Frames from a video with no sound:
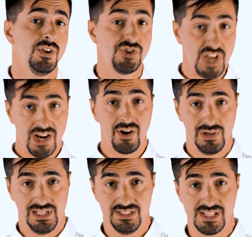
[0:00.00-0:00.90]

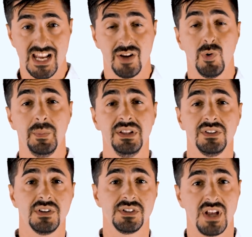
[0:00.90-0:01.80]
Generally,
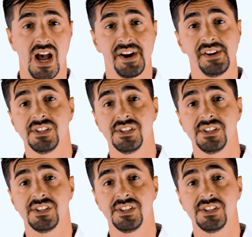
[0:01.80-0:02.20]
dynamometers are an